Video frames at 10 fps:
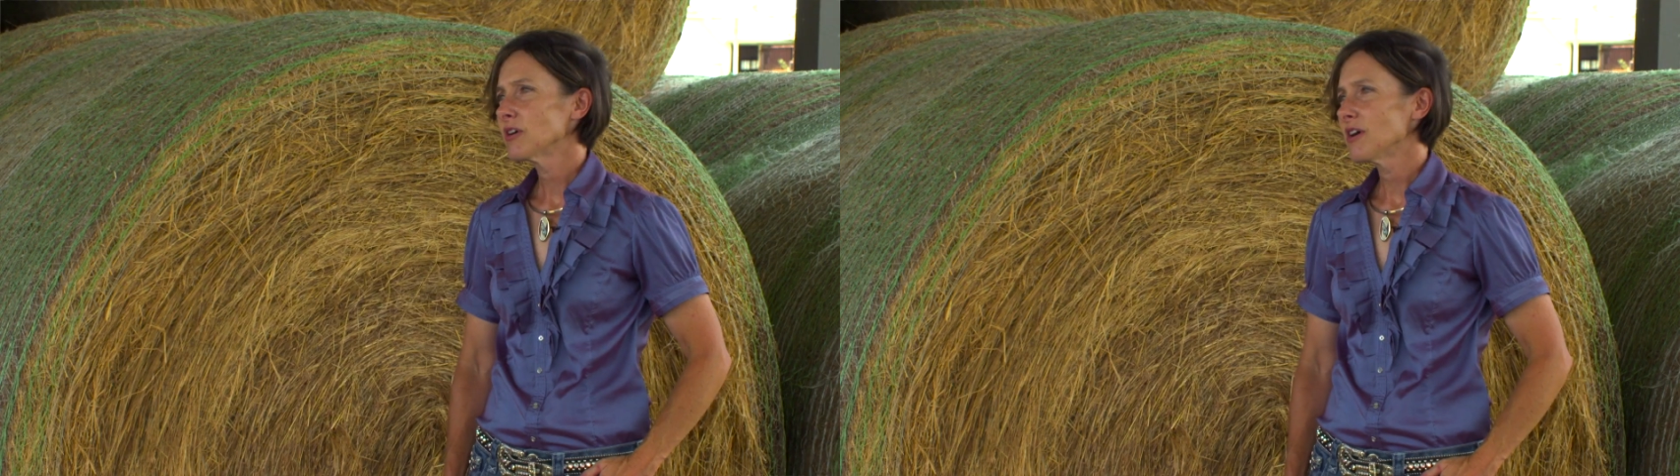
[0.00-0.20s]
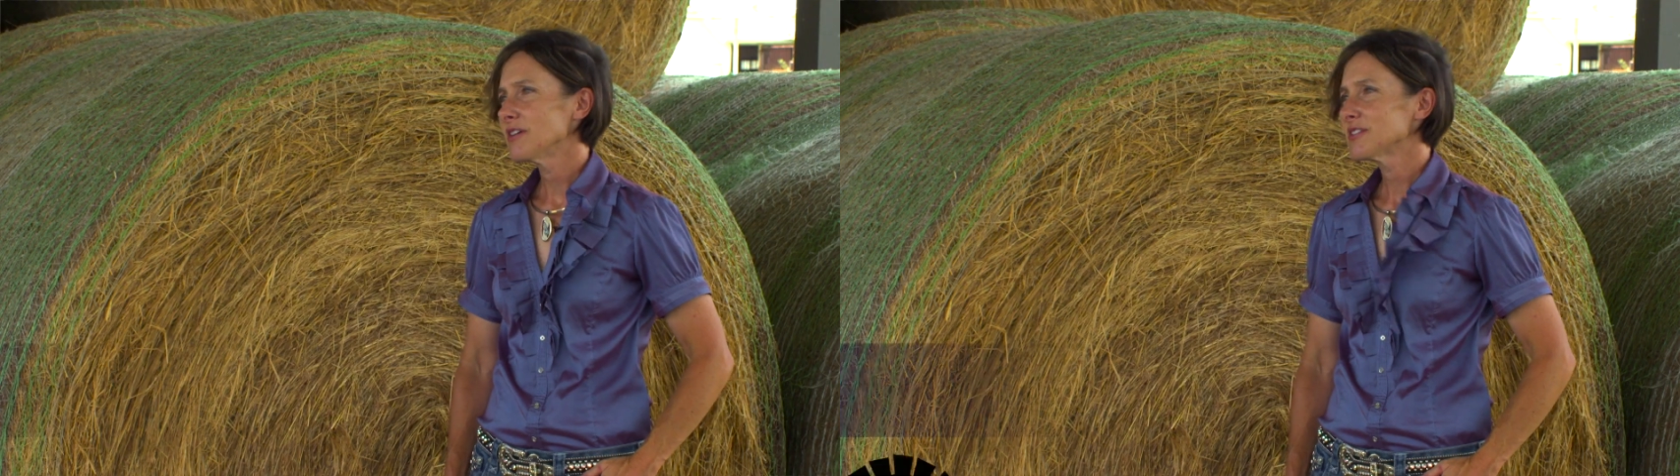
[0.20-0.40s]

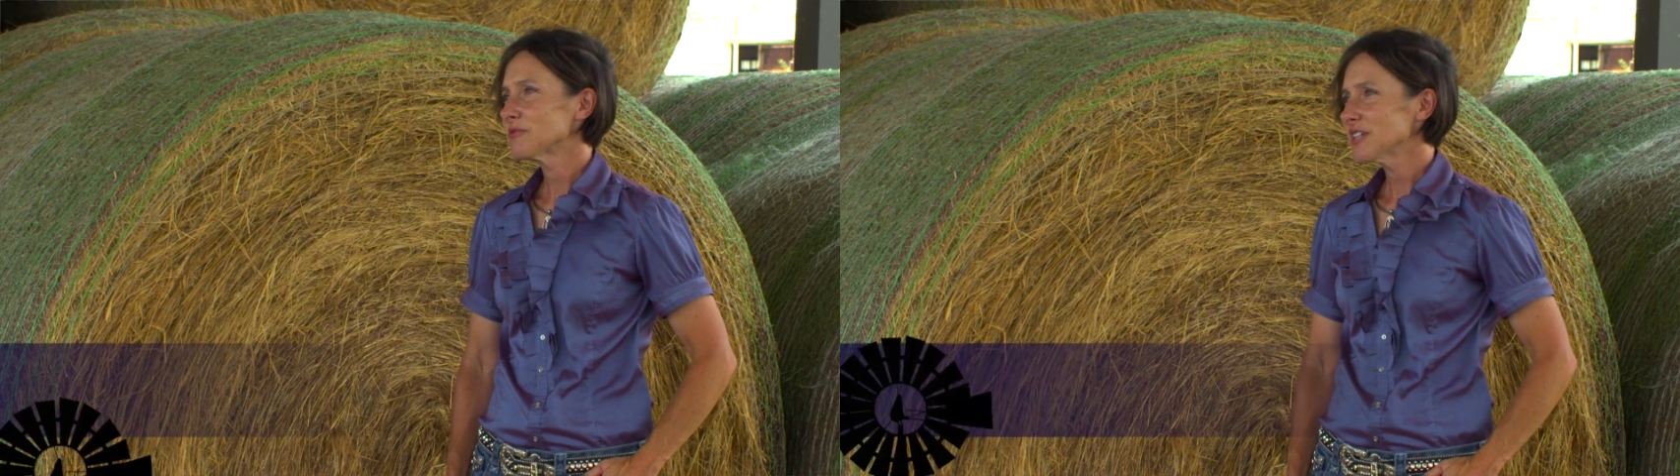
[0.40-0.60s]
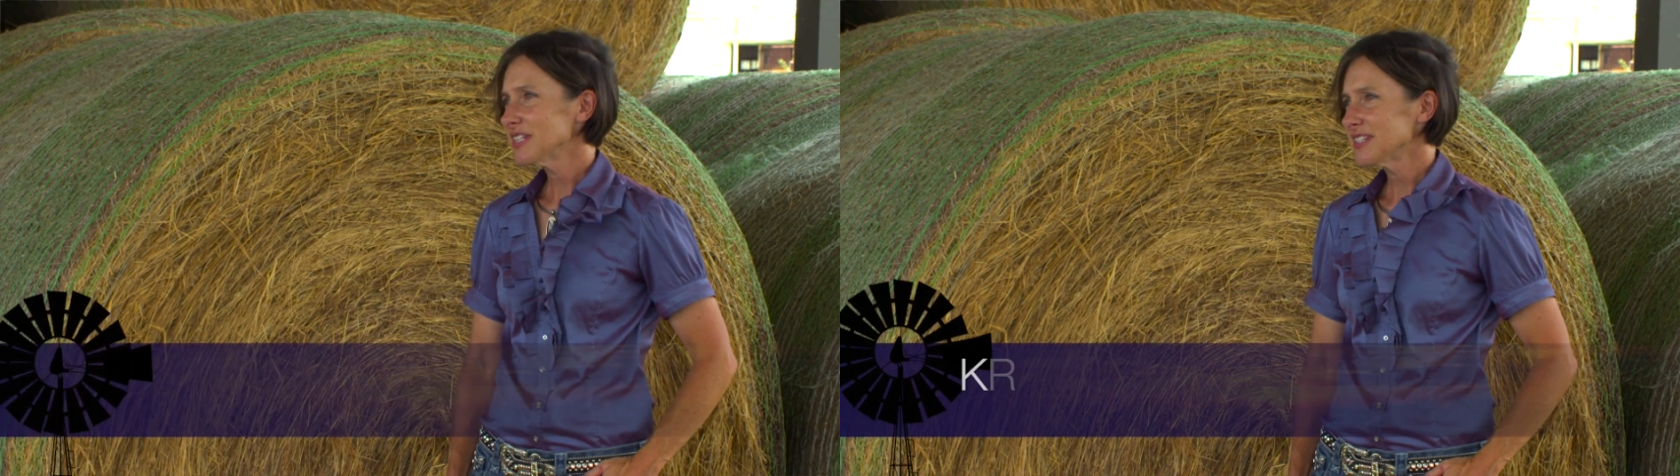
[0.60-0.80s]
calls
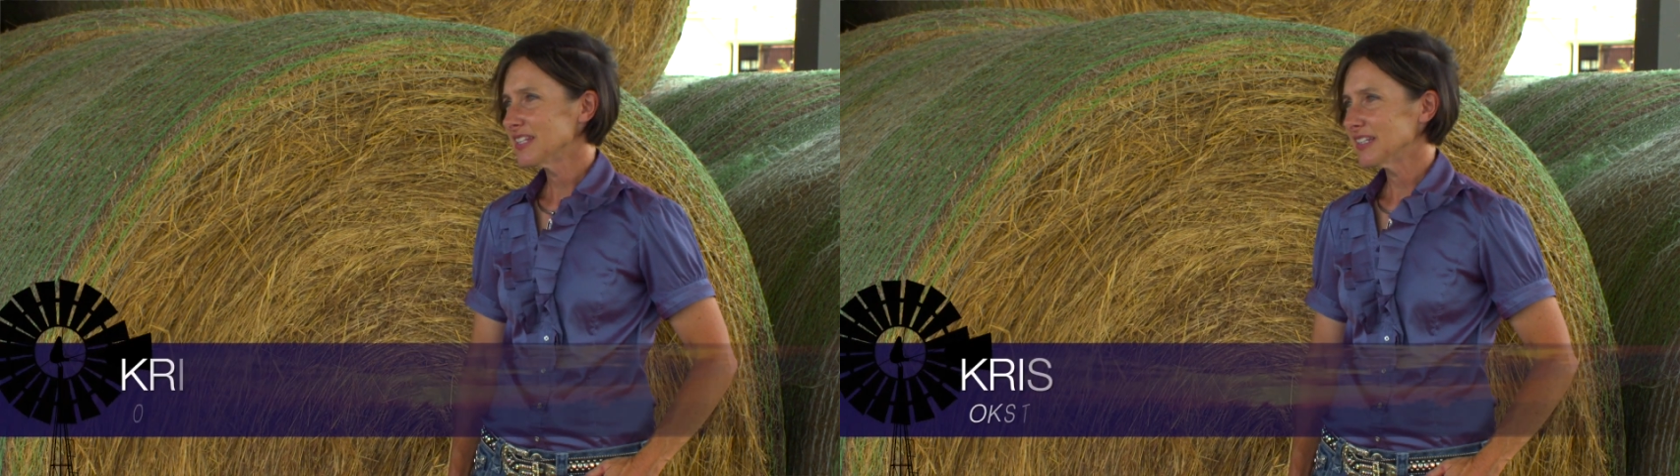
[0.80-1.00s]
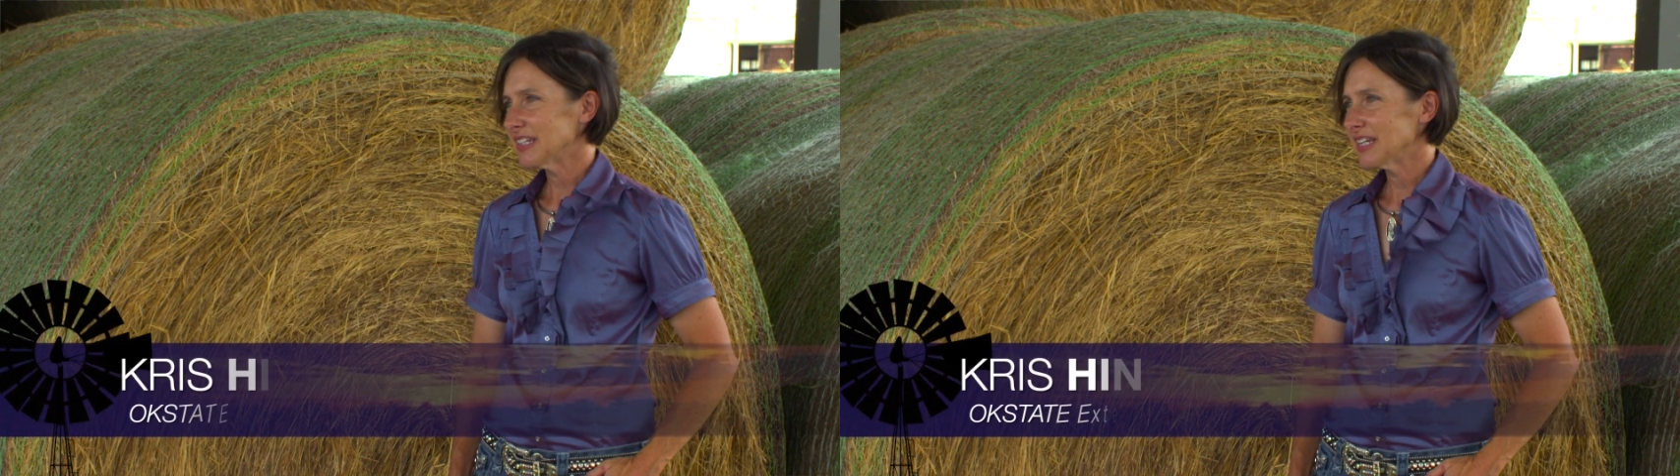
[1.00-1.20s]

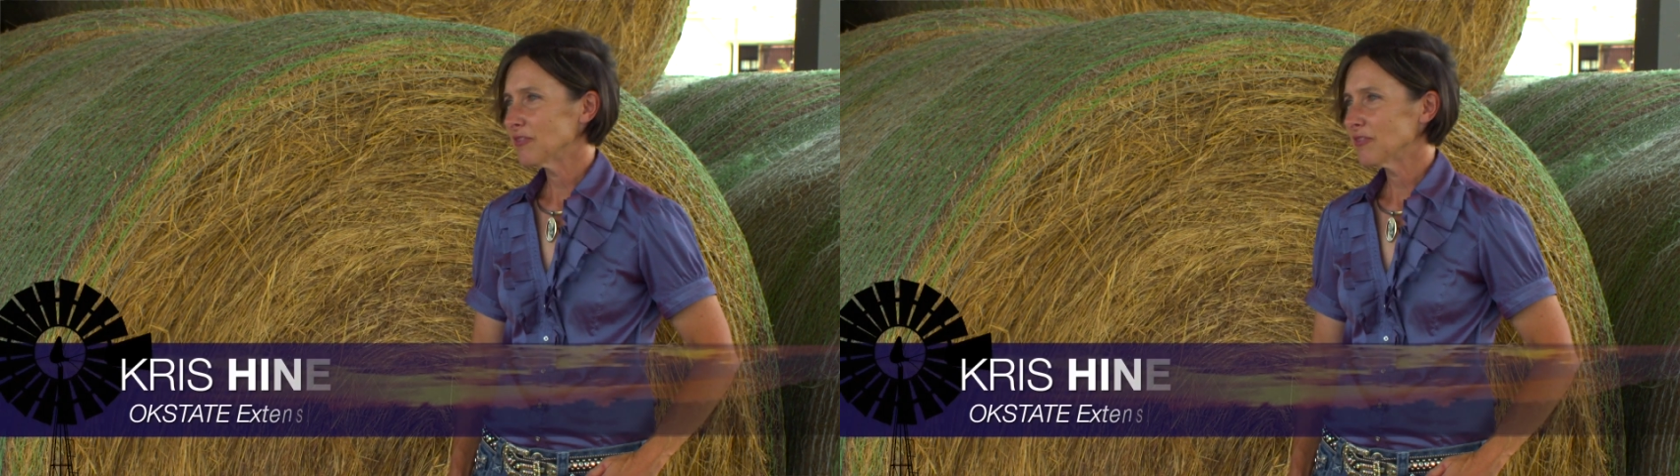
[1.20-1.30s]
recently